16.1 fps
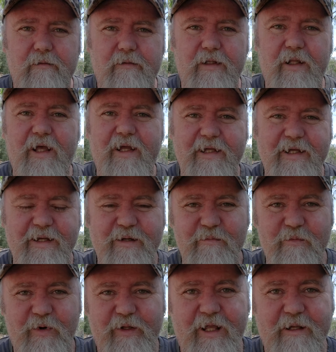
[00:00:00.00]
G'day,
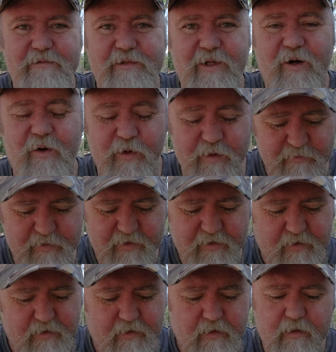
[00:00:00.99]
my name's Darryl Webb,
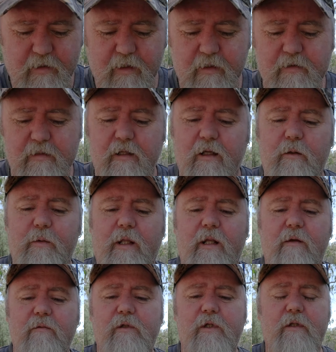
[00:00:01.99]
and today we're going
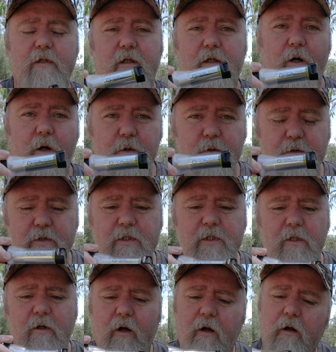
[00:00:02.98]
to have a look at the Goal
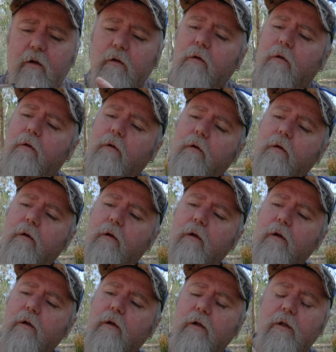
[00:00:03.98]
Zero
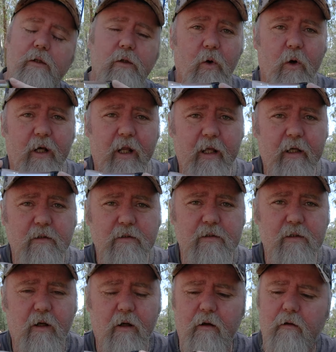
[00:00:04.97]

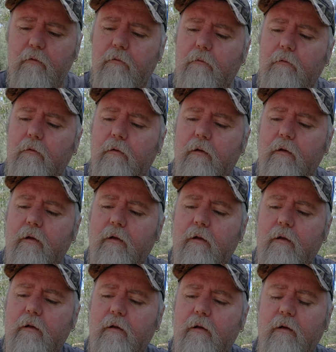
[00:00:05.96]
Lighthouse
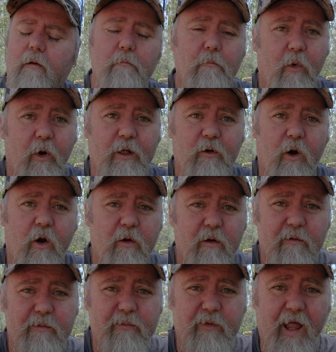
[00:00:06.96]
Micro
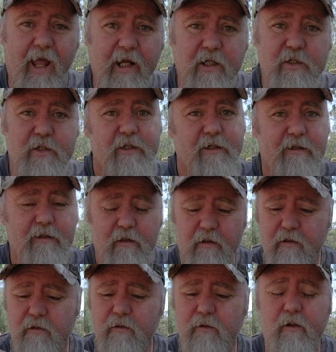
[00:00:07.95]
Flash.
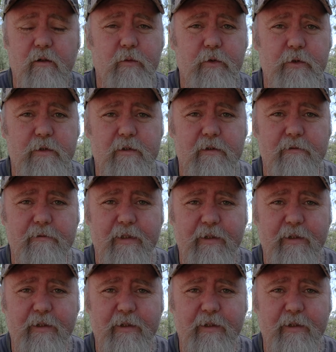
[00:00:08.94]
A lot of words.